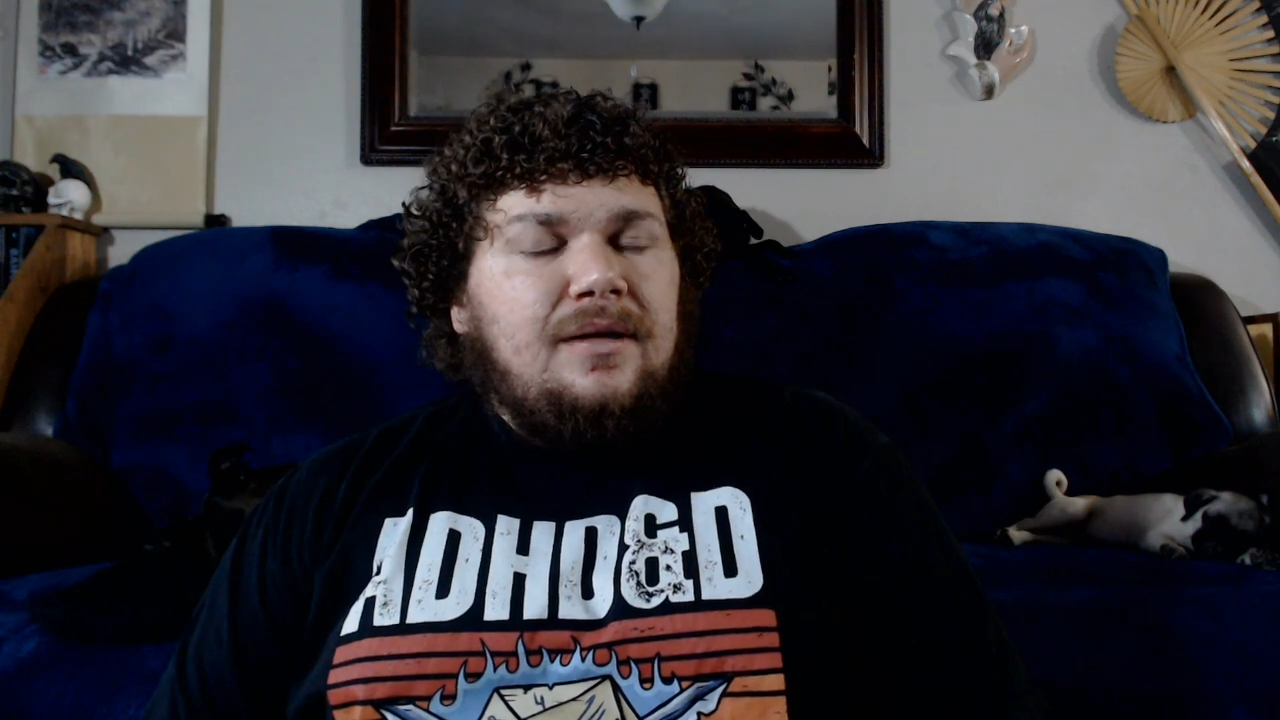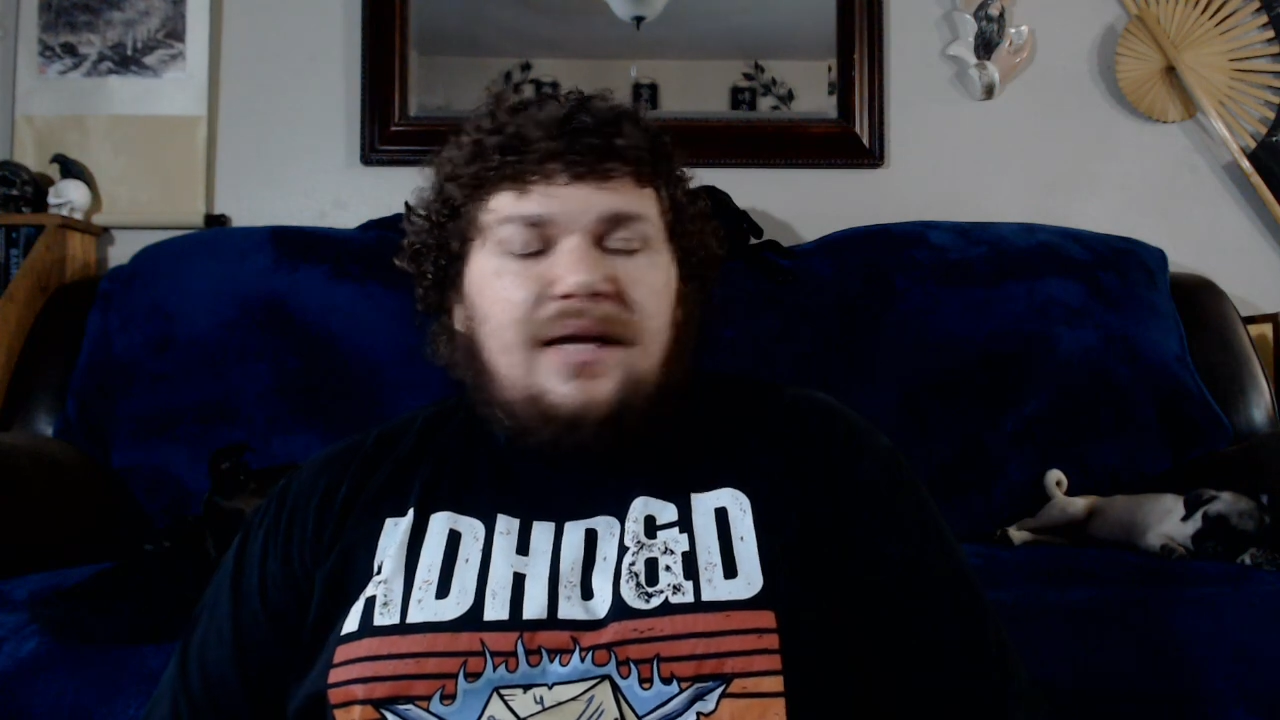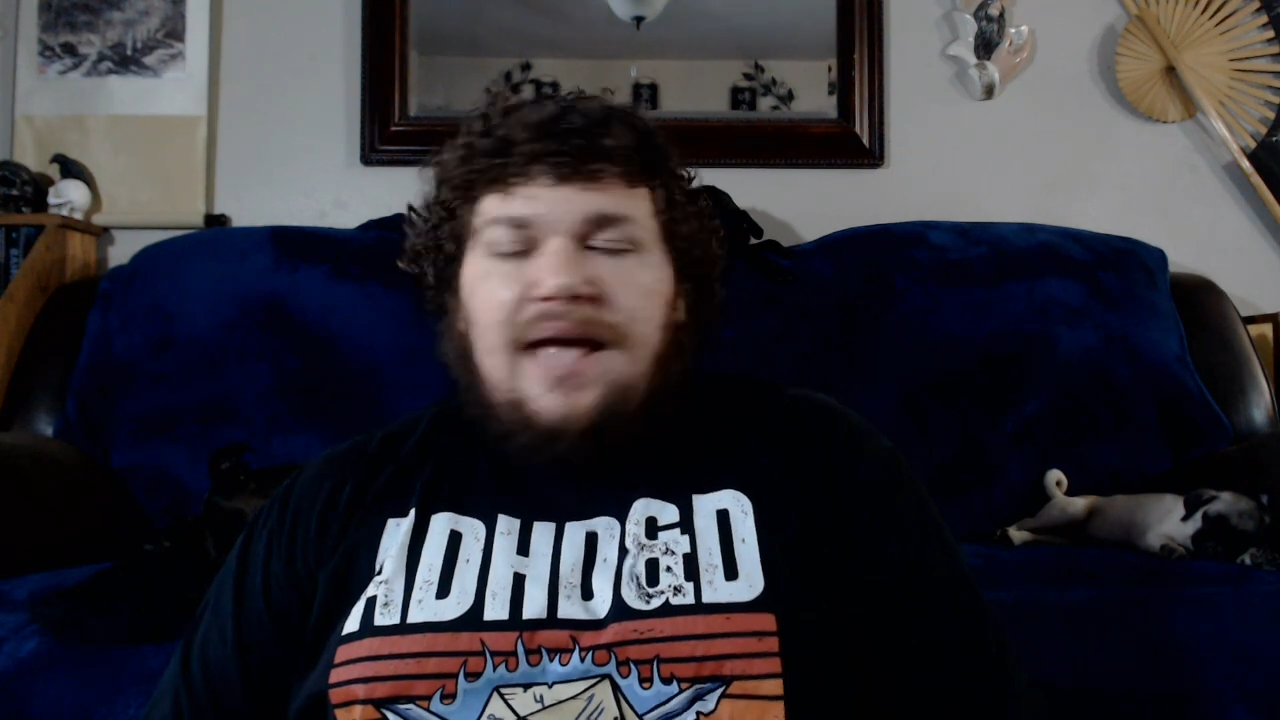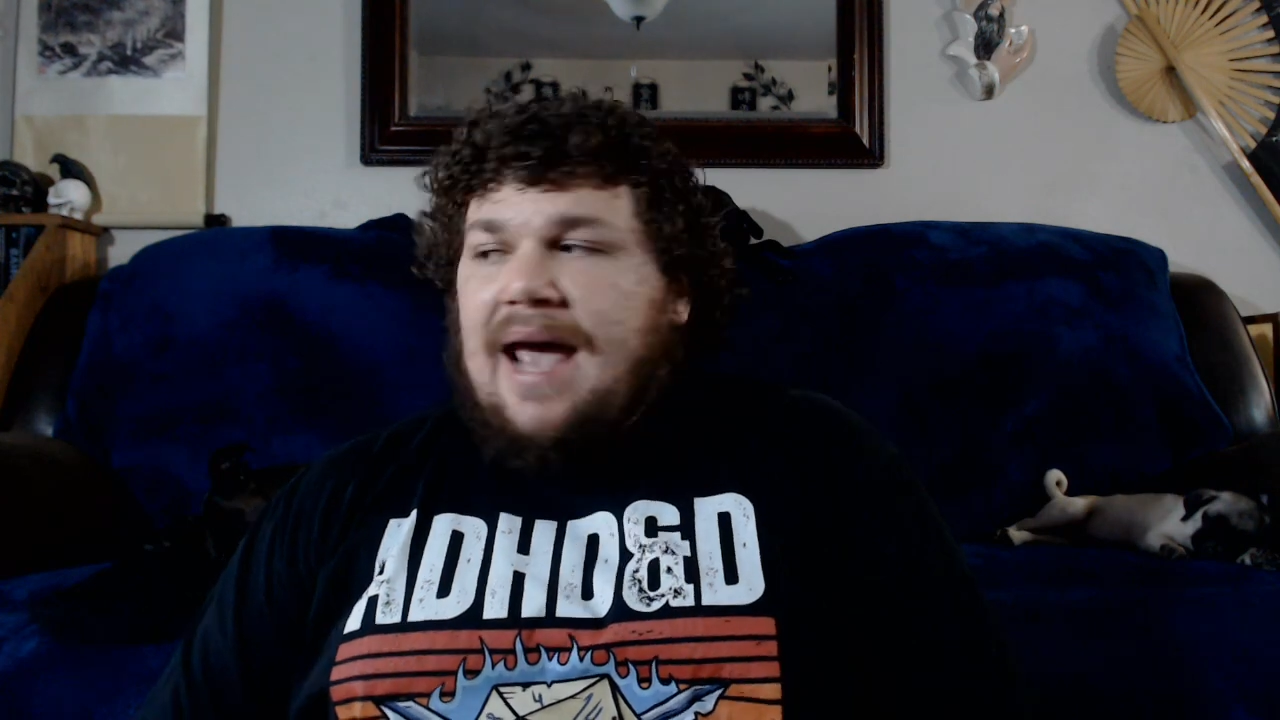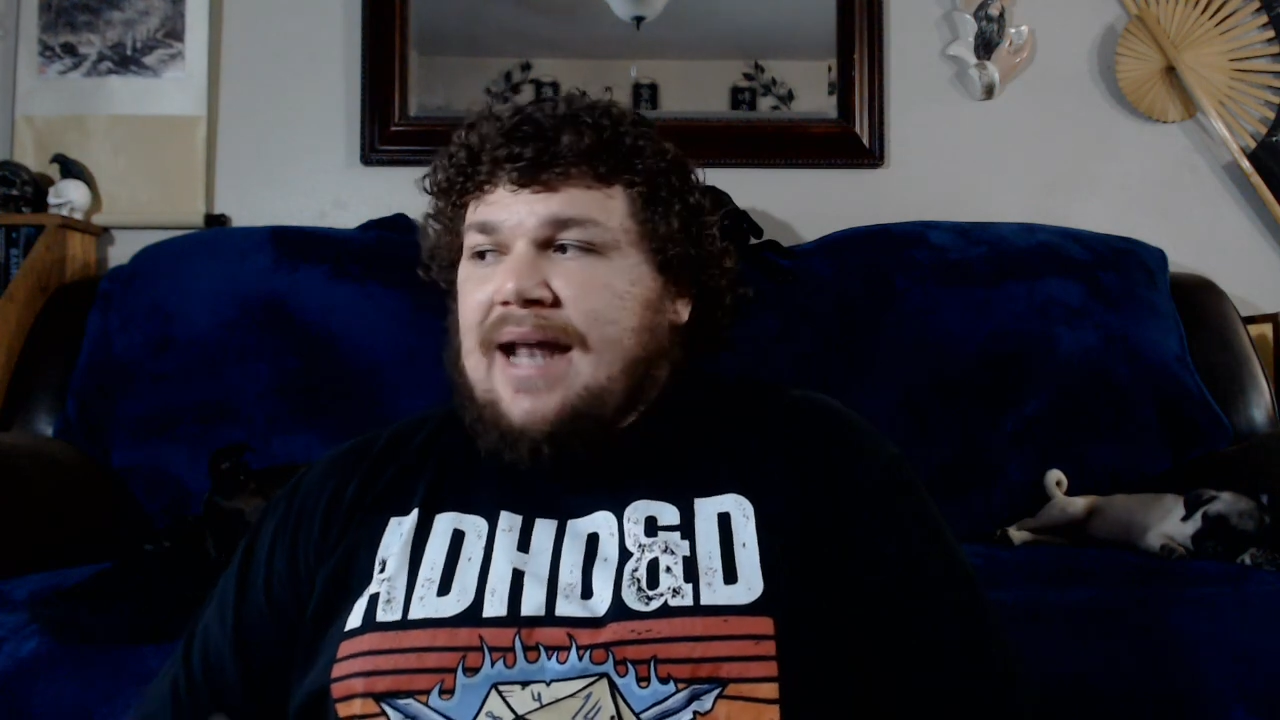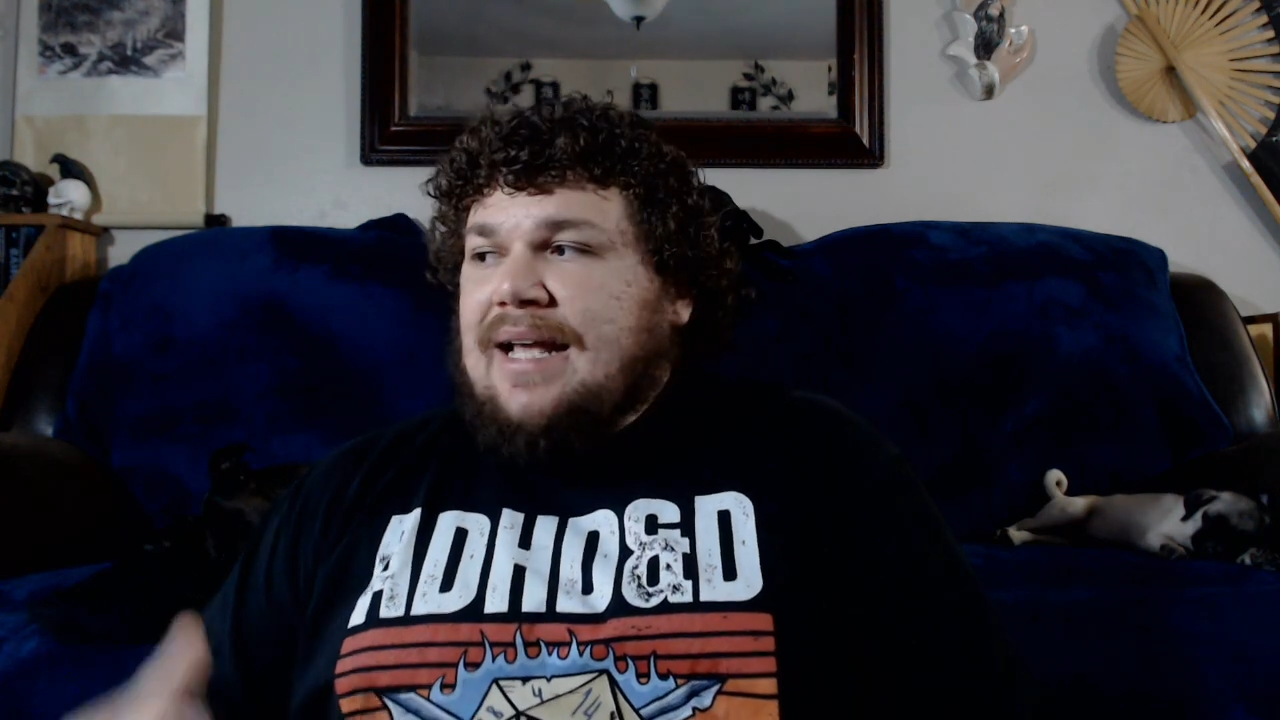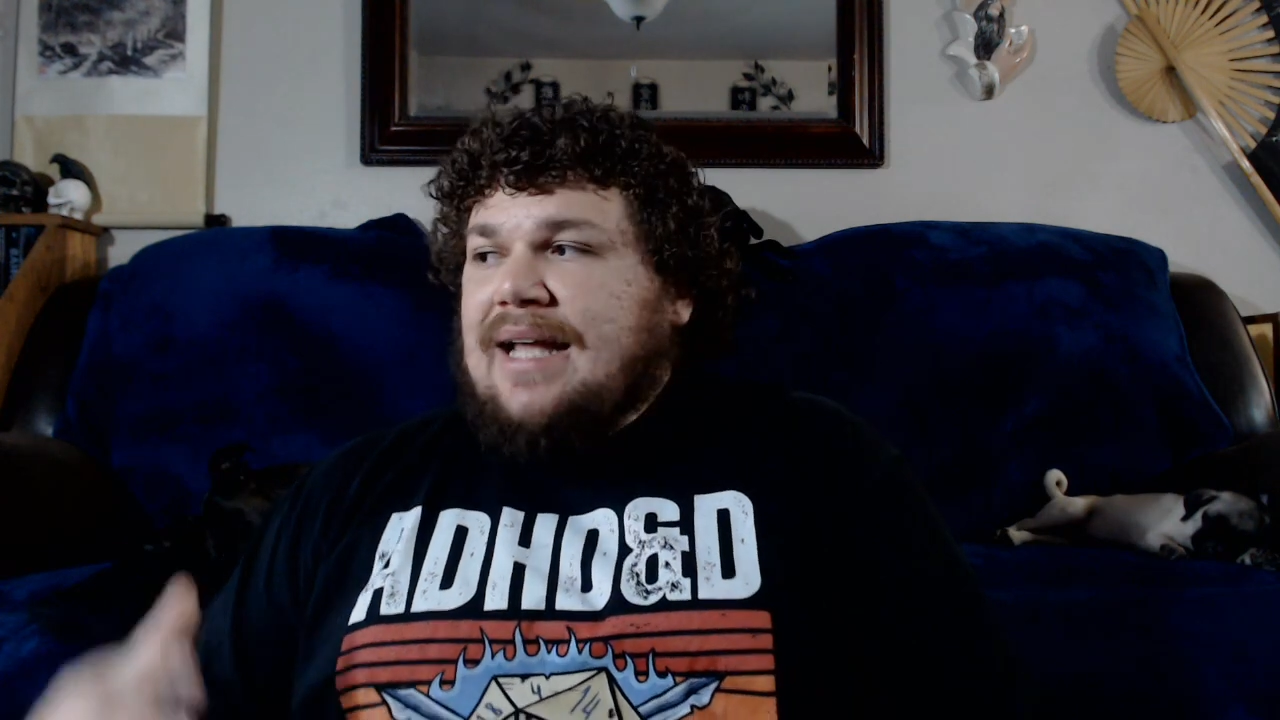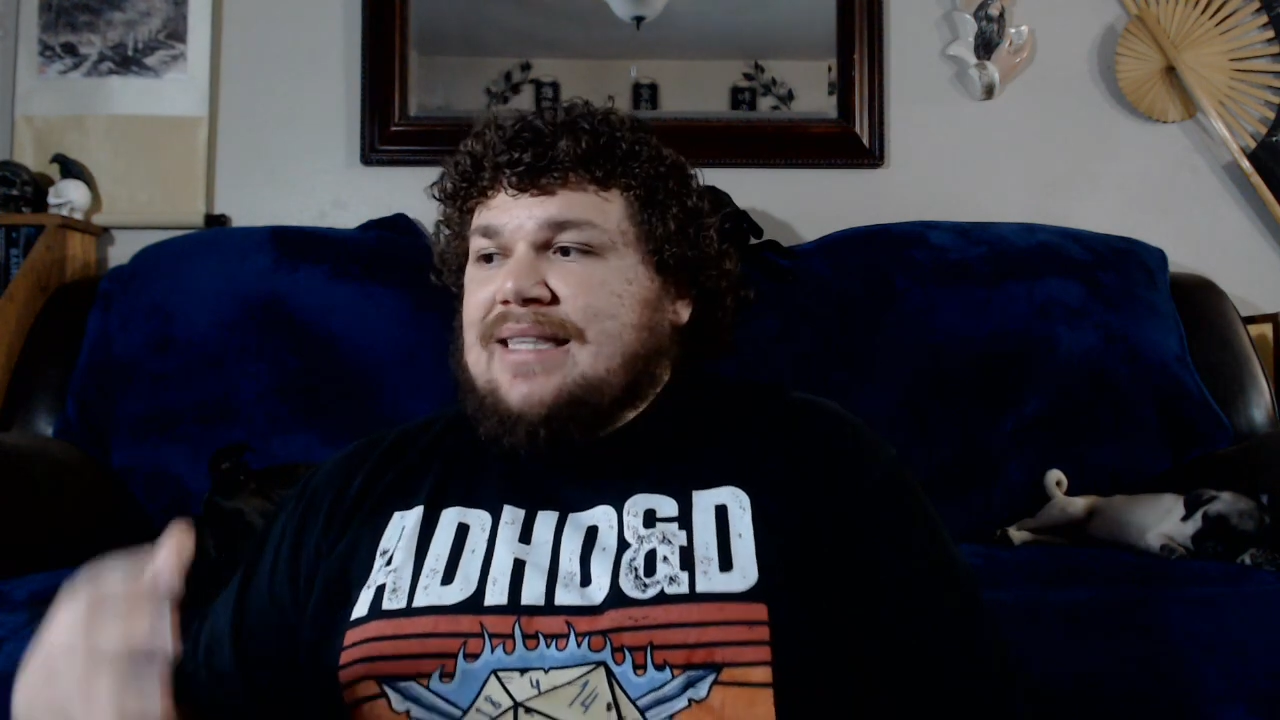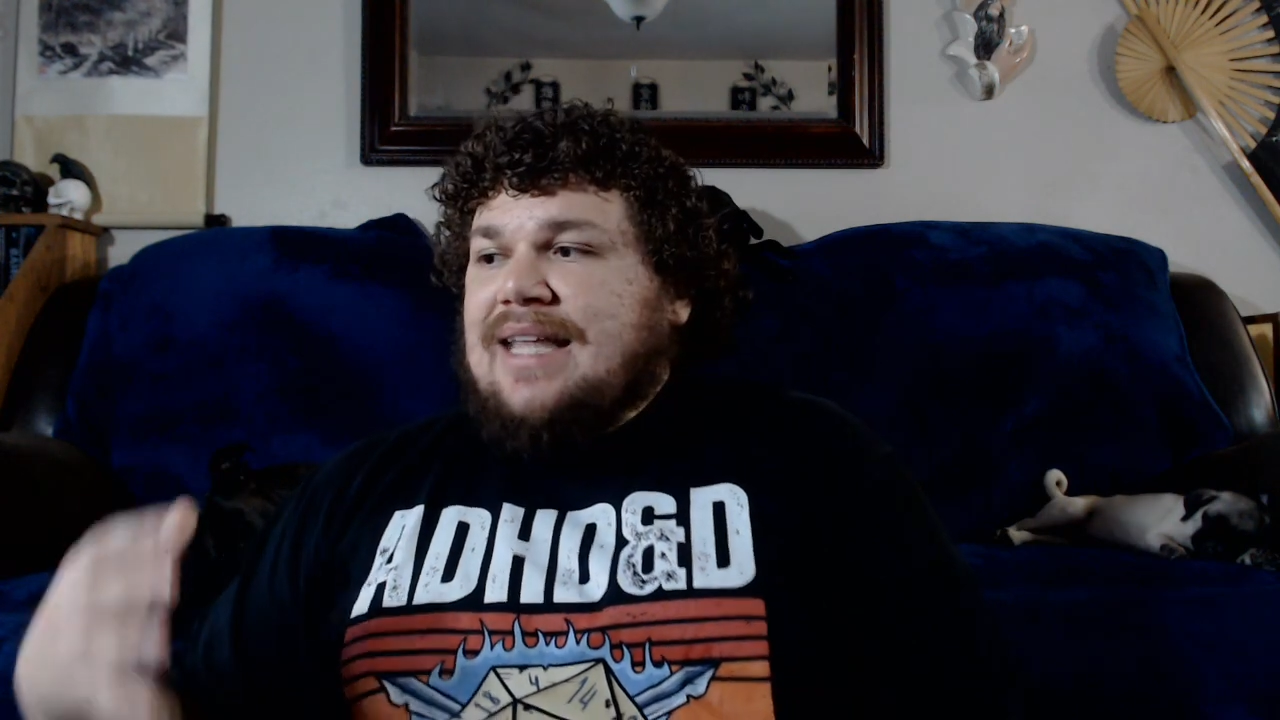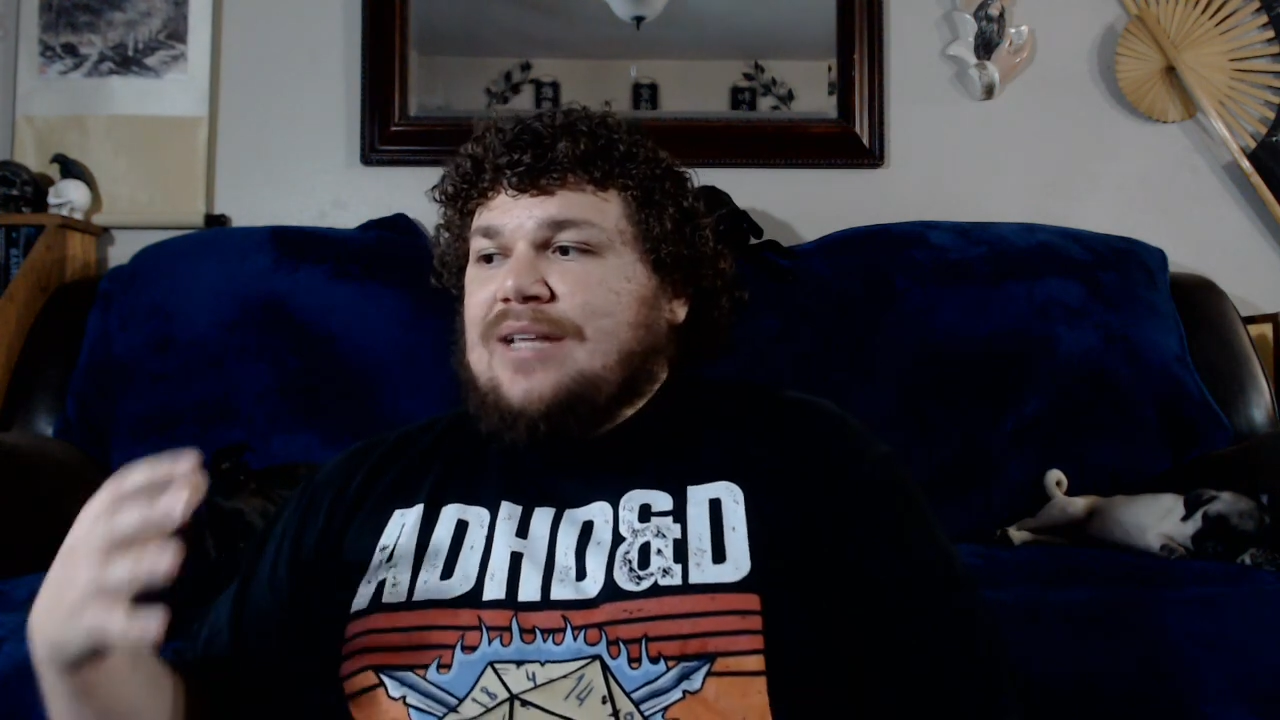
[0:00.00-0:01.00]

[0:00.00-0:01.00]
And they